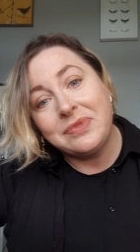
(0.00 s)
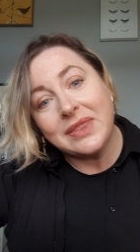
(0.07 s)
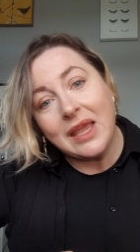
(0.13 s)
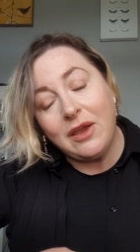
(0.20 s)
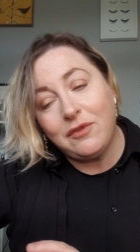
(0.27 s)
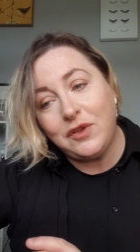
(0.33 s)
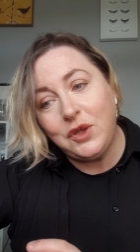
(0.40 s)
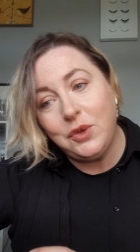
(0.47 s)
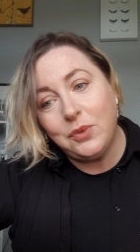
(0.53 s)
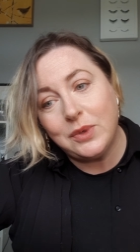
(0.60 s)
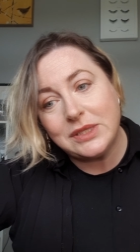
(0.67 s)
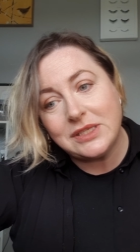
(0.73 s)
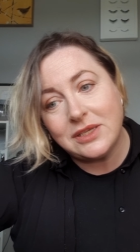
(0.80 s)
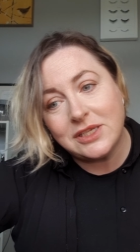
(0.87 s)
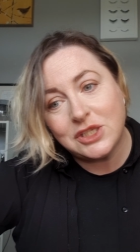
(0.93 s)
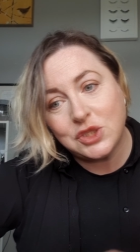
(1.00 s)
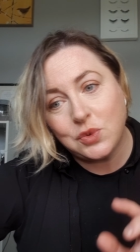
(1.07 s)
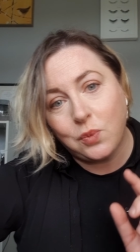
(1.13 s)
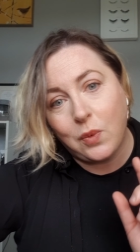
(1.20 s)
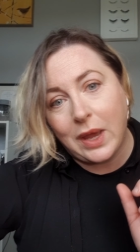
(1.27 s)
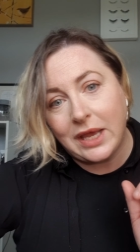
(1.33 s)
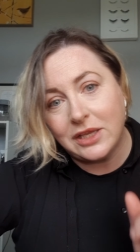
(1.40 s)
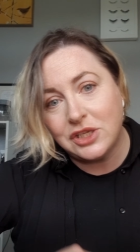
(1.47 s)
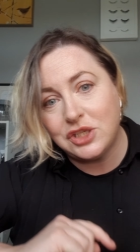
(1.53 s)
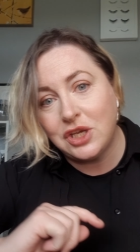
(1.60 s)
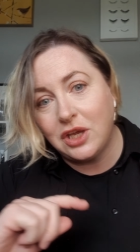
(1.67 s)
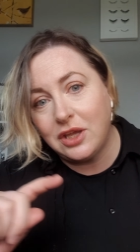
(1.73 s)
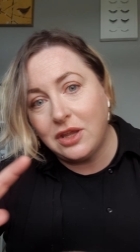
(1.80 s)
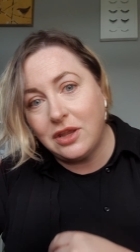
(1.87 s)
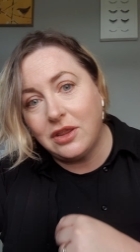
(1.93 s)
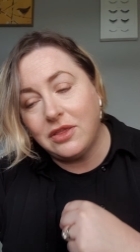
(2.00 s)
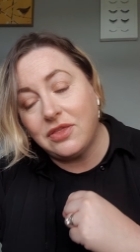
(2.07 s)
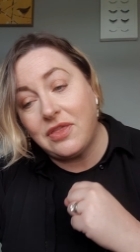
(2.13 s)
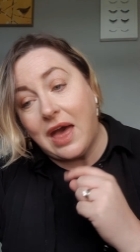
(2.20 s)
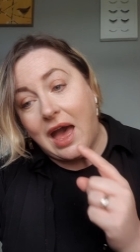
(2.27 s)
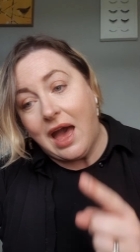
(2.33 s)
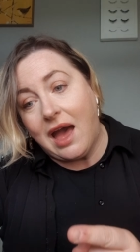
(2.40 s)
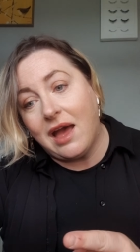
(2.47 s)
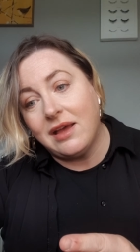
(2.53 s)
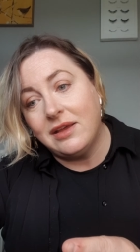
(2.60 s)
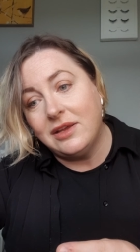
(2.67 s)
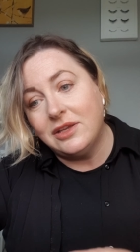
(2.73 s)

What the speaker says: If you were to switch that,